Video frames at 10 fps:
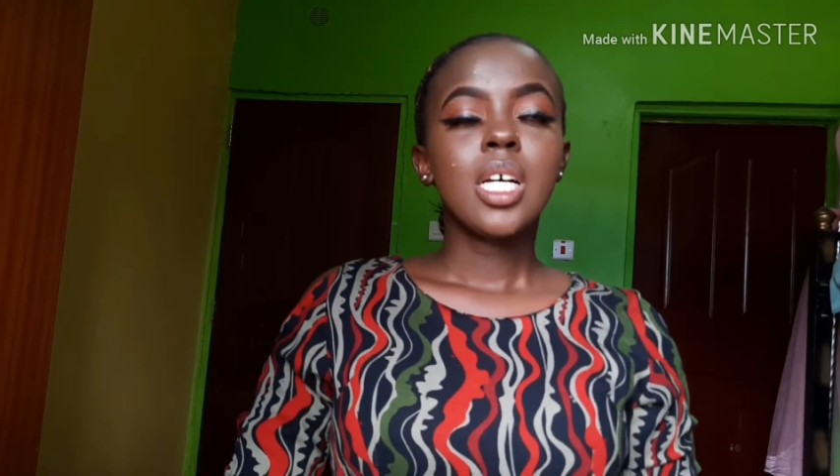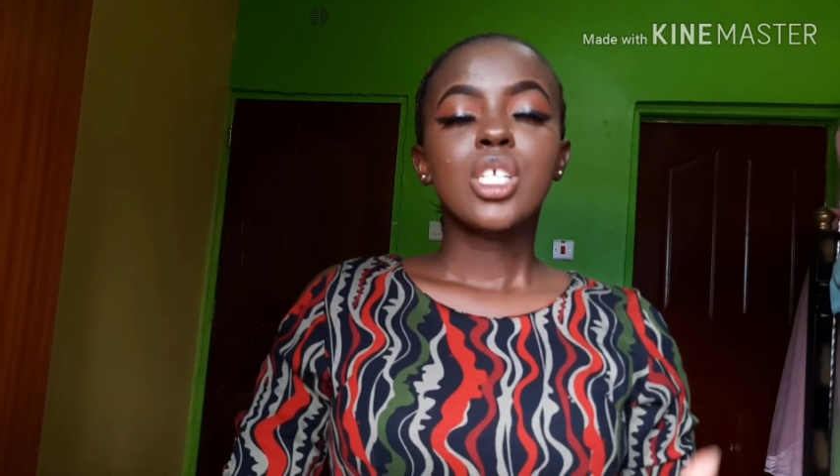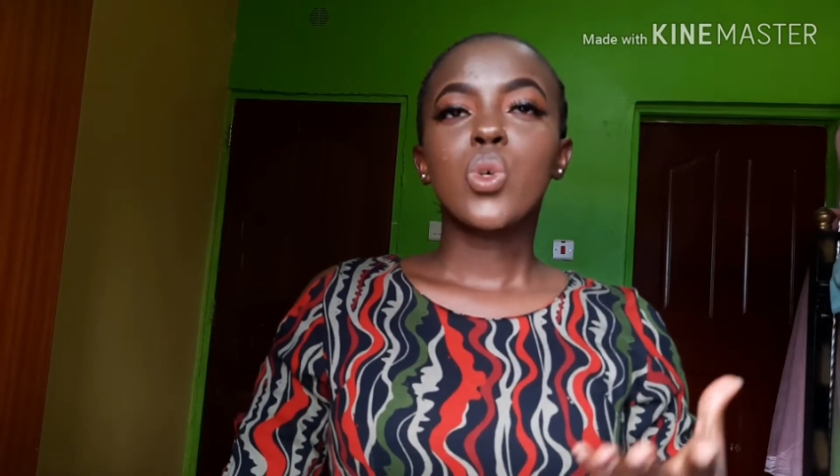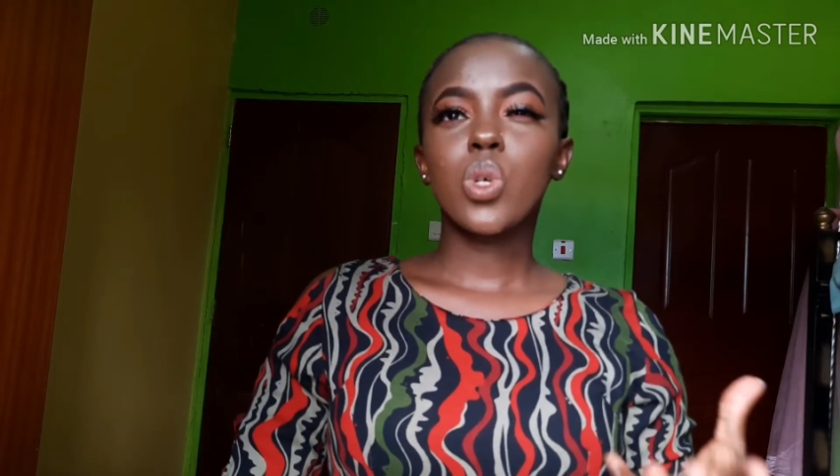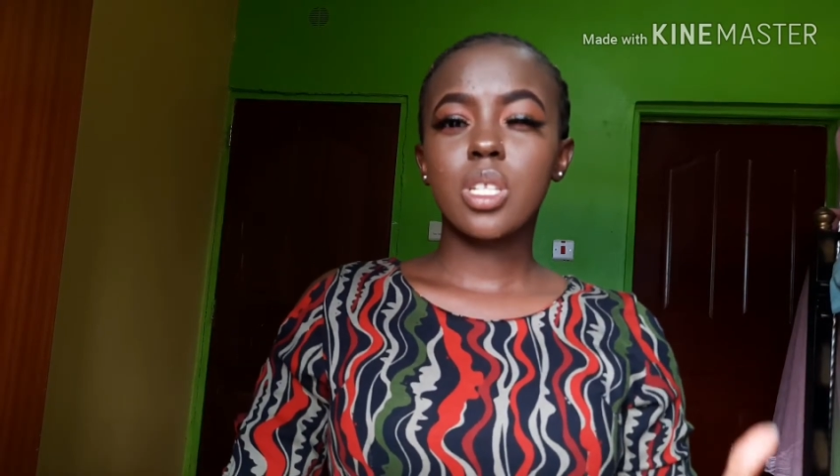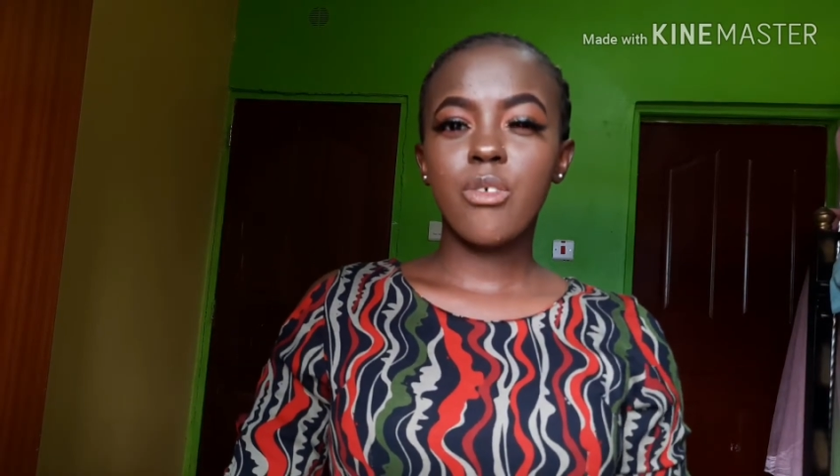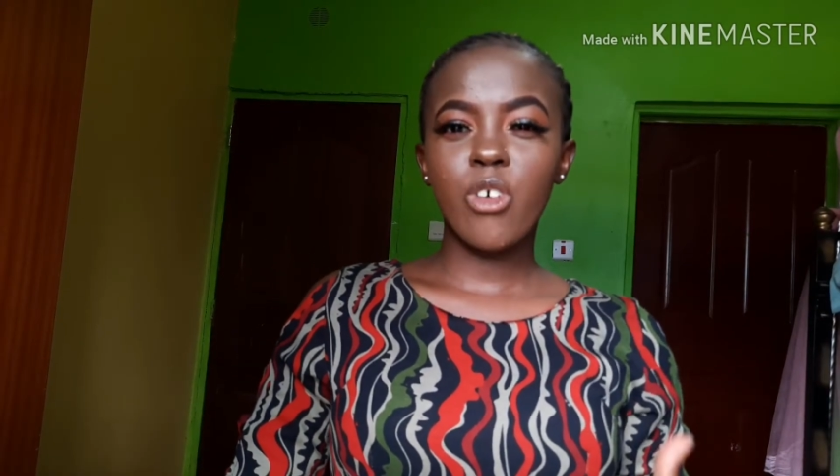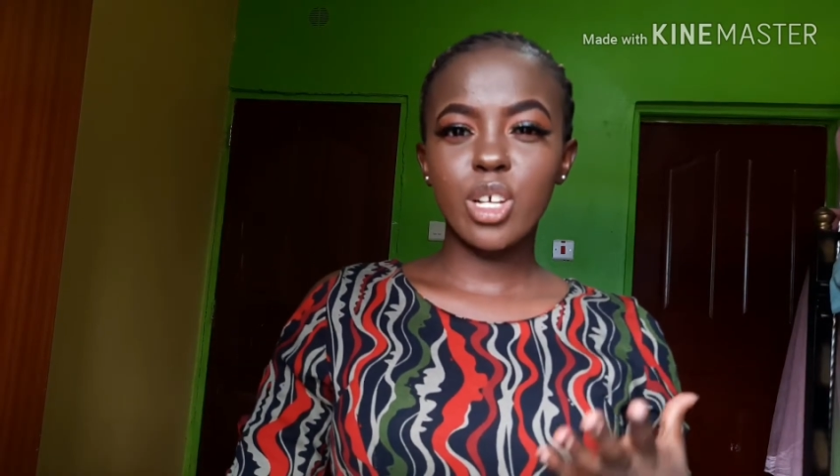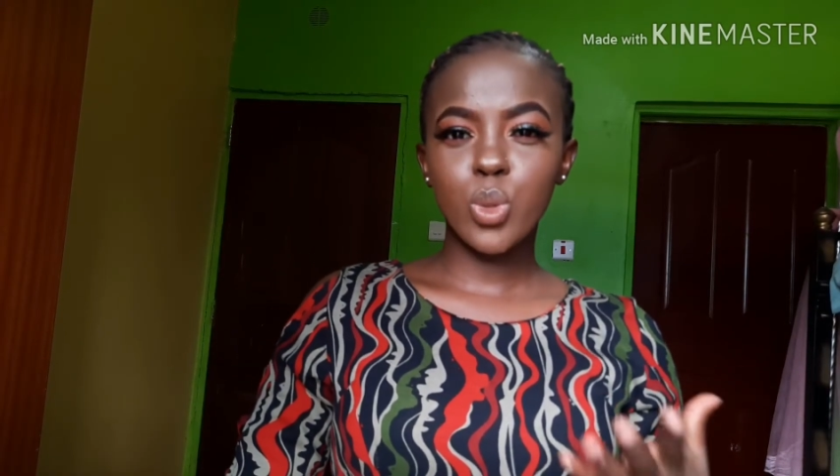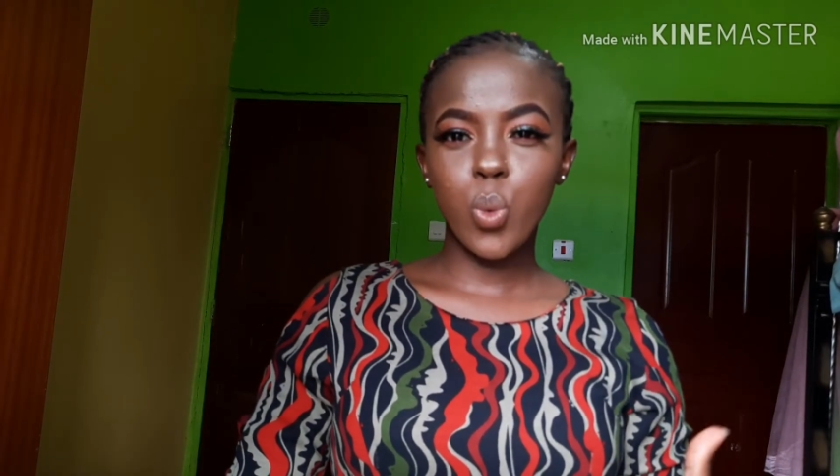she was the
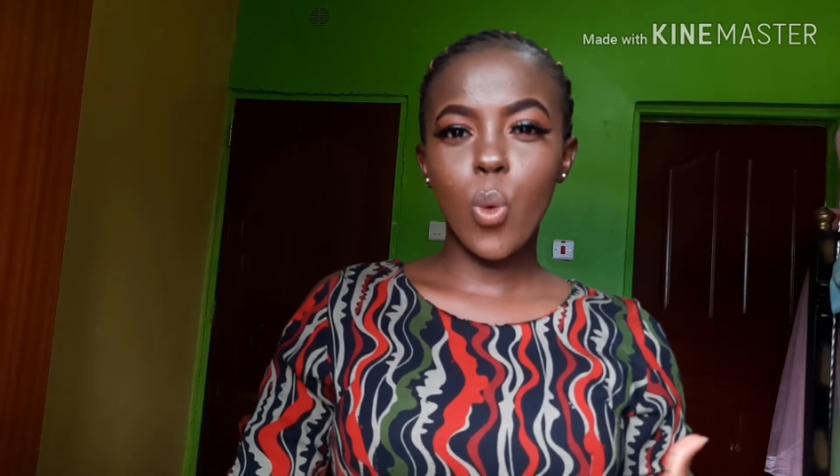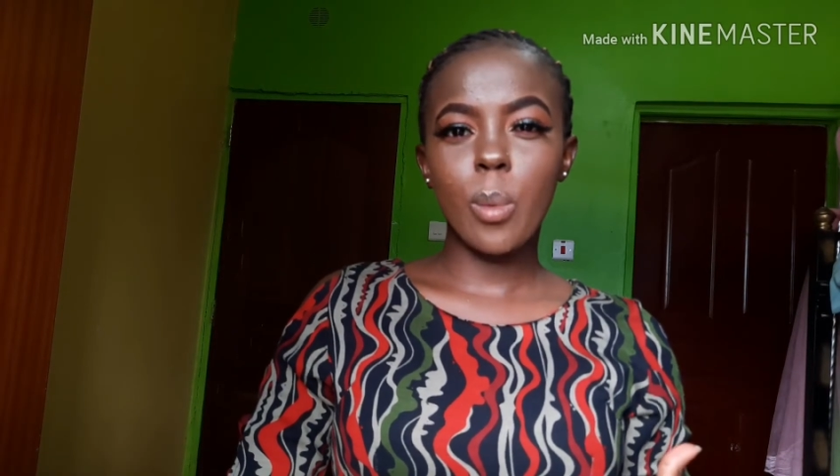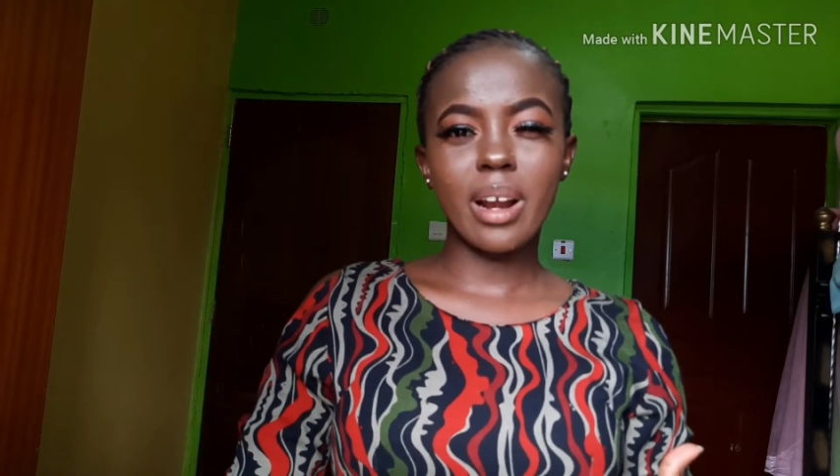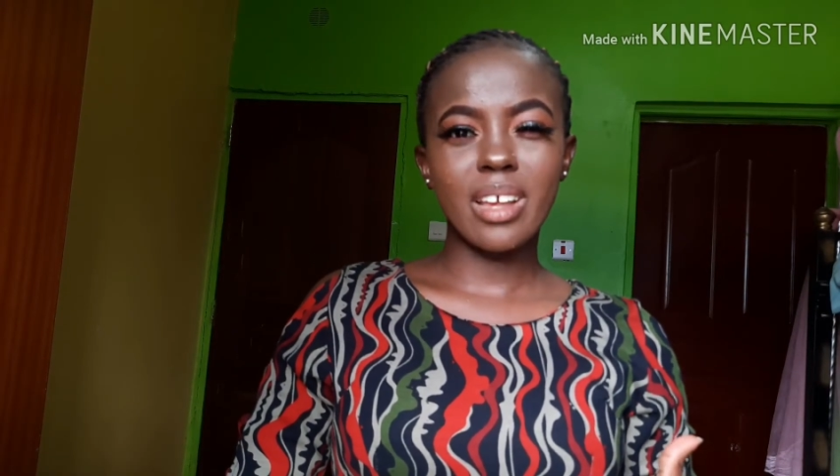first woman,